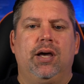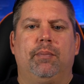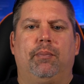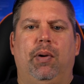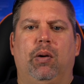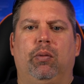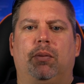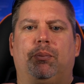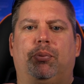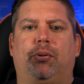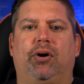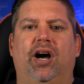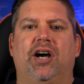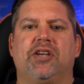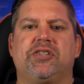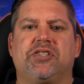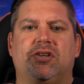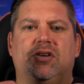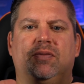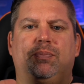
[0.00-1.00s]
But when
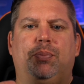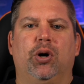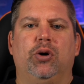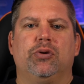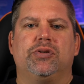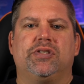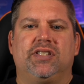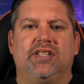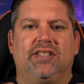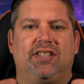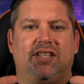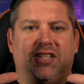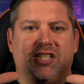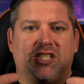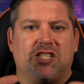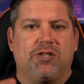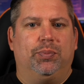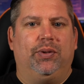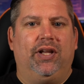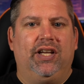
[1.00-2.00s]
Prosser posted the
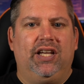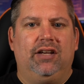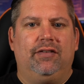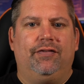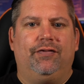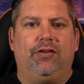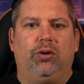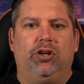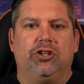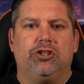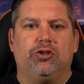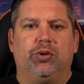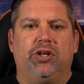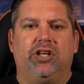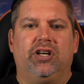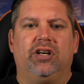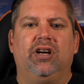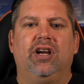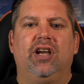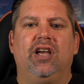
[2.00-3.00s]
display info on
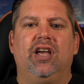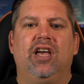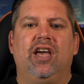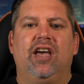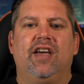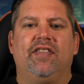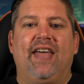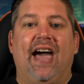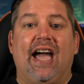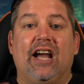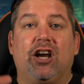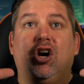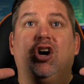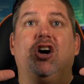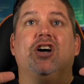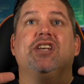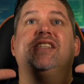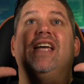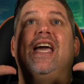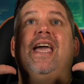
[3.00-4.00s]
Twitter, that
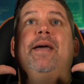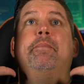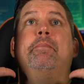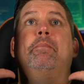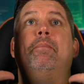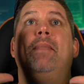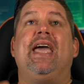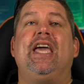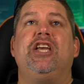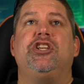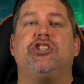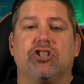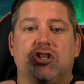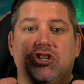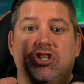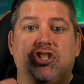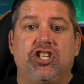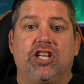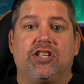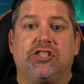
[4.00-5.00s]
caused a major
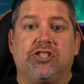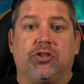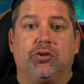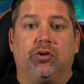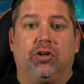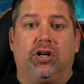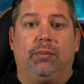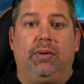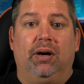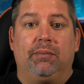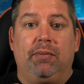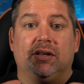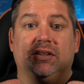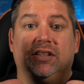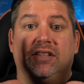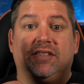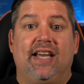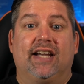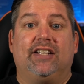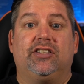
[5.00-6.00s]
storm among
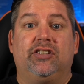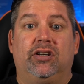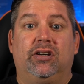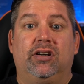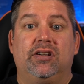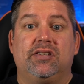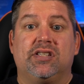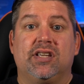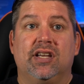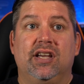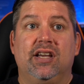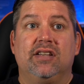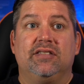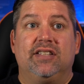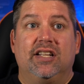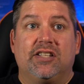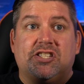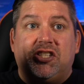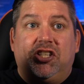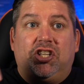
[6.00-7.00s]
the tech nerds
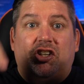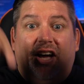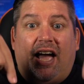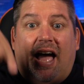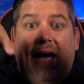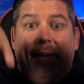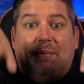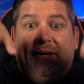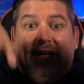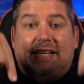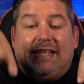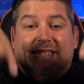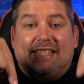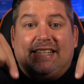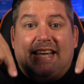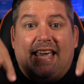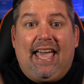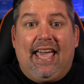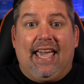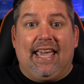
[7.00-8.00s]
that's still happening
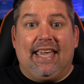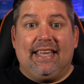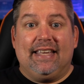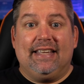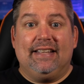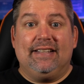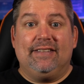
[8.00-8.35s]
today.